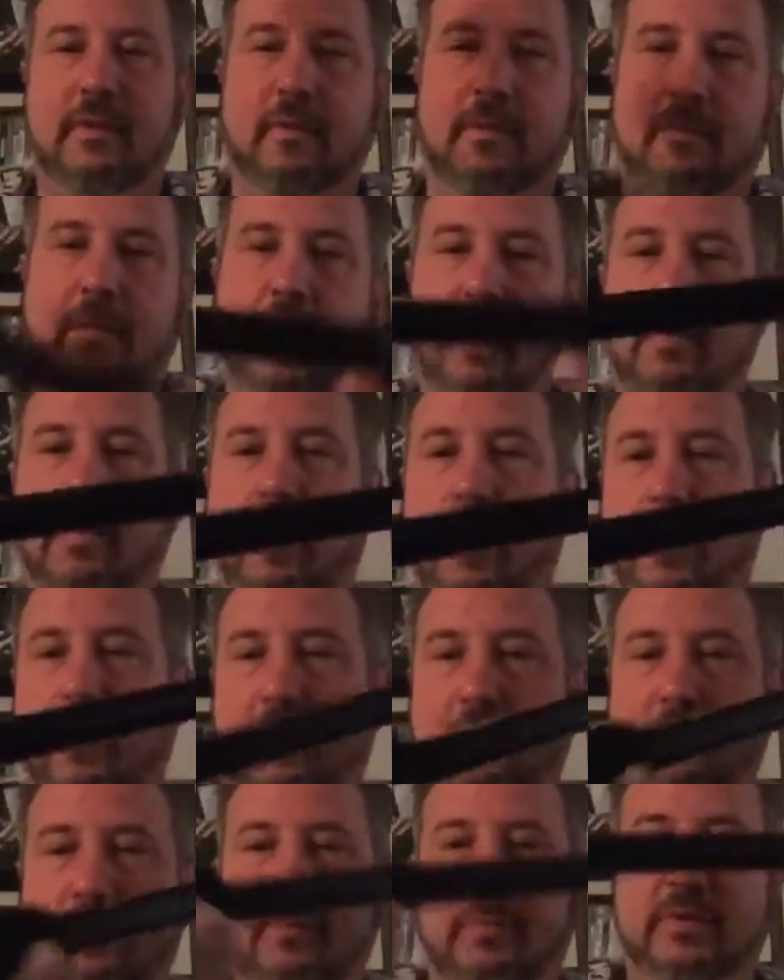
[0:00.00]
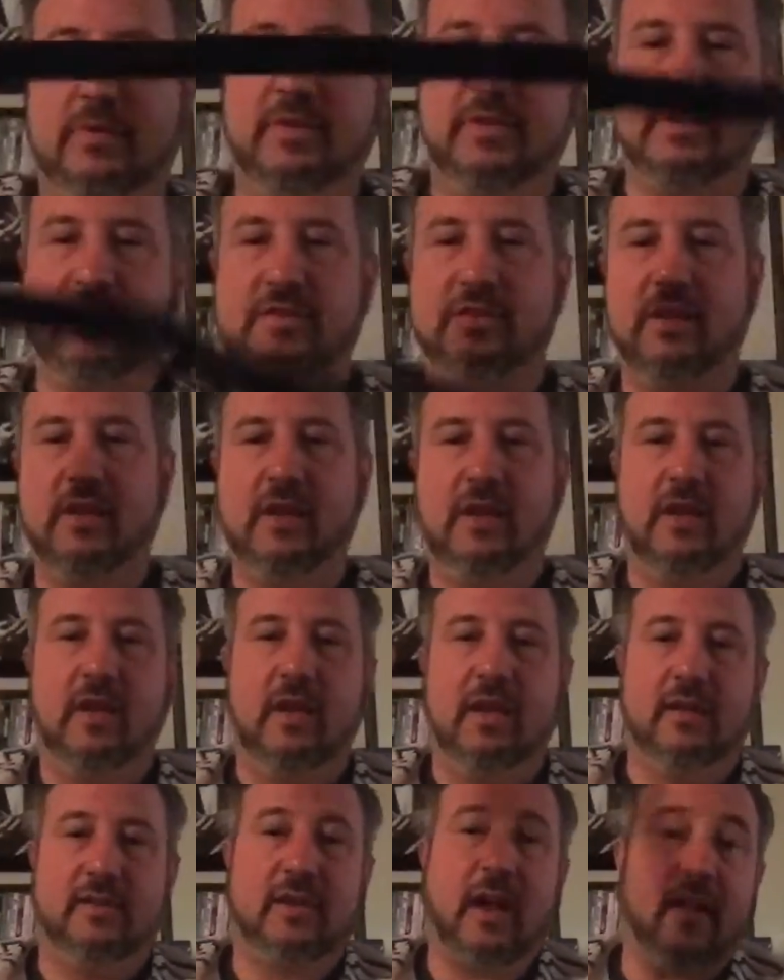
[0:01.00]
the monopod, which is
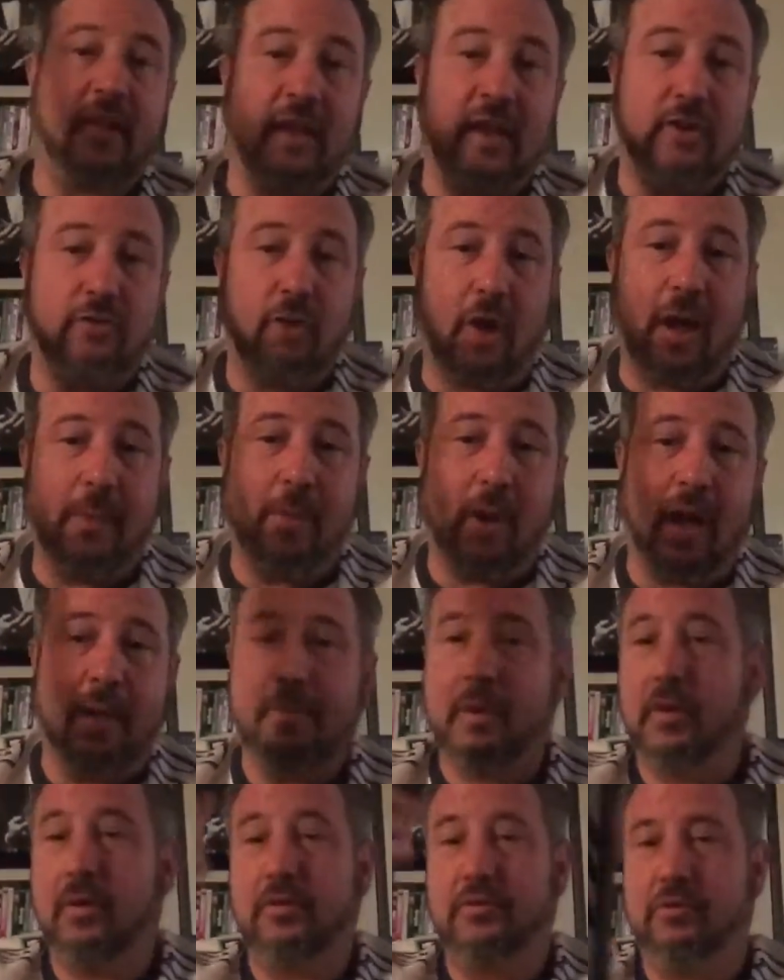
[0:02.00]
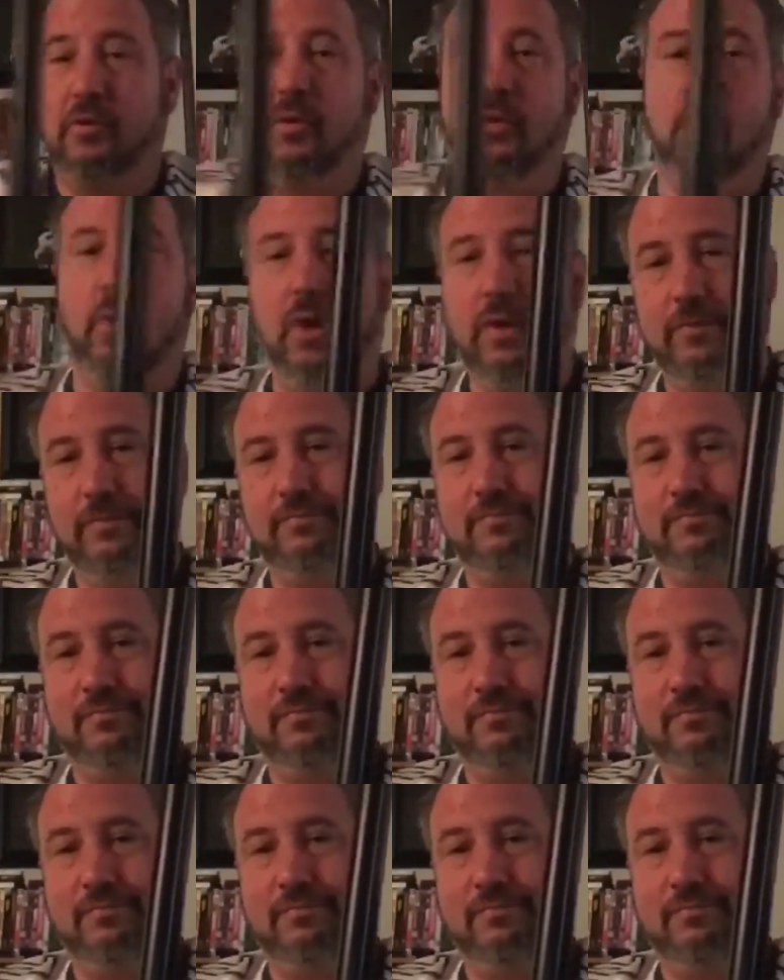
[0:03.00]
it's kind of like a tripod, but it's only one.